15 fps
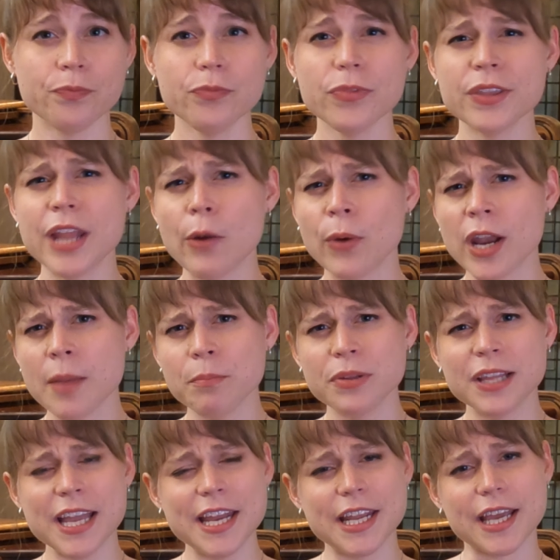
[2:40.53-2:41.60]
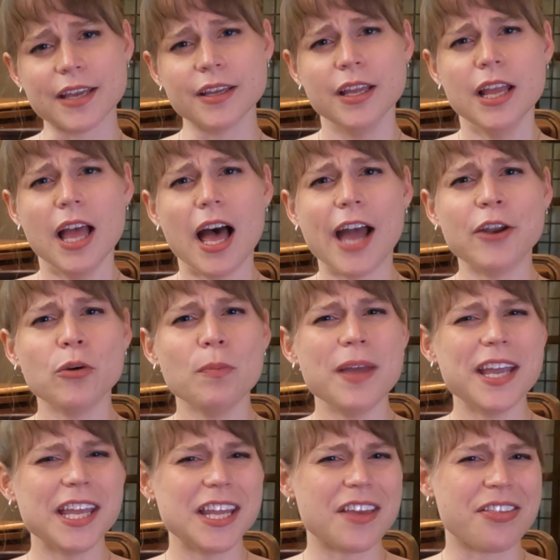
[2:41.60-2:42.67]
Now, when I'm planning, I don't make
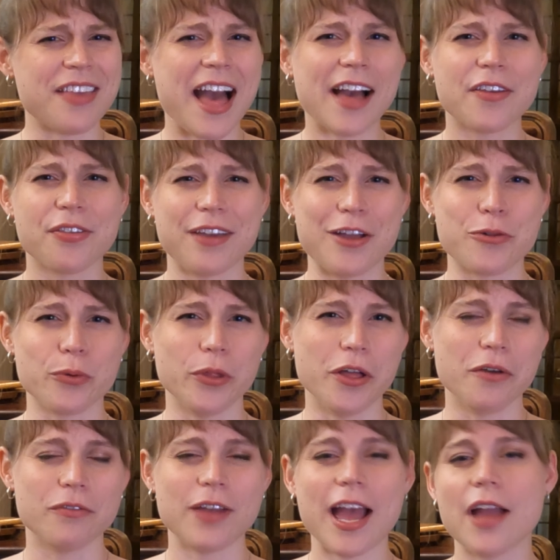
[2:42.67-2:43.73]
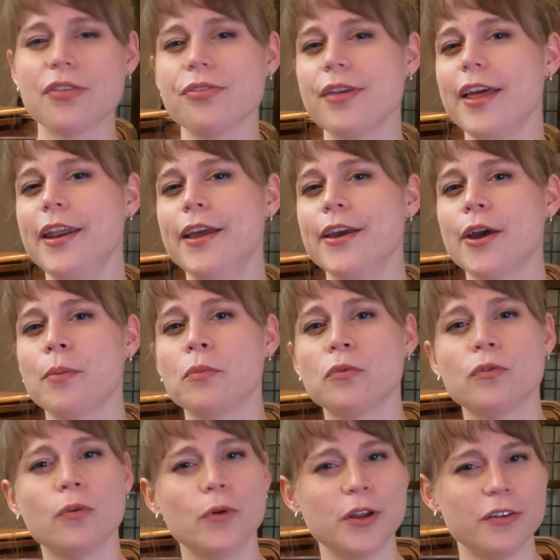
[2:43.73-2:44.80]
an exact schedule of at 10 a.m.,
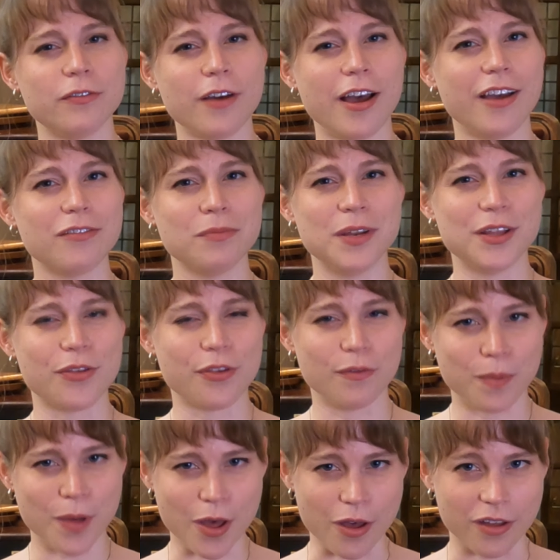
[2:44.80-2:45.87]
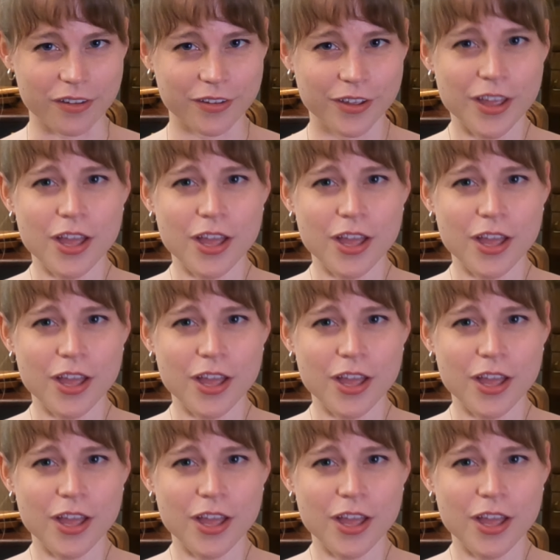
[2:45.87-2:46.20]
45 minutes of Bach,